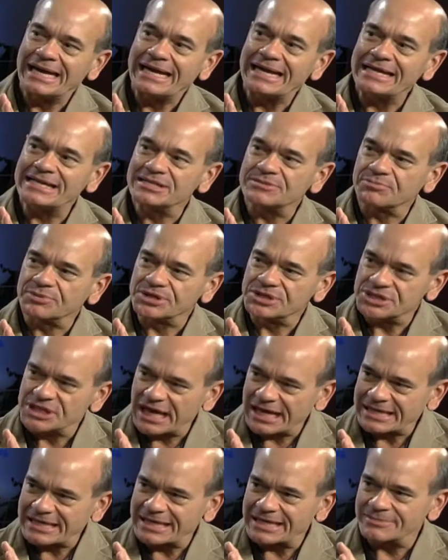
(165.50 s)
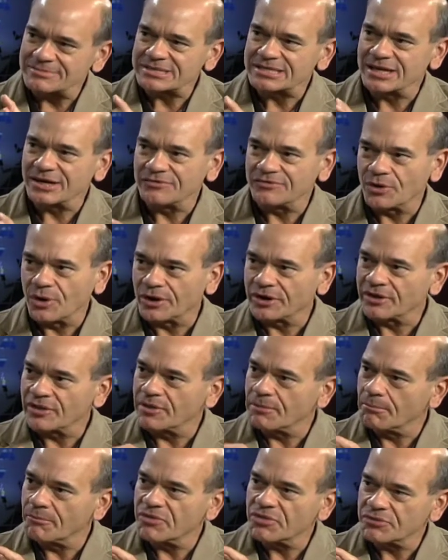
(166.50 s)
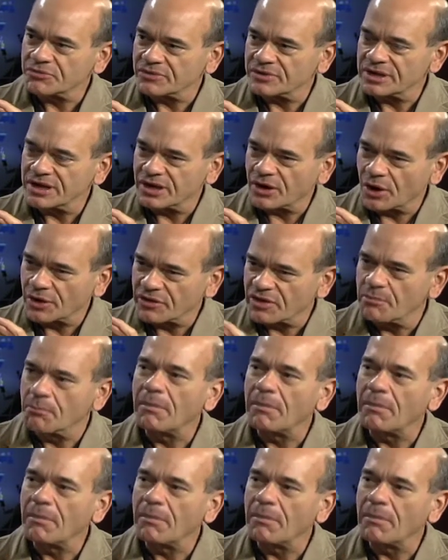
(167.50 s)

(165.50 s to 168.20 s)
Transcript: he's projecting himself onto the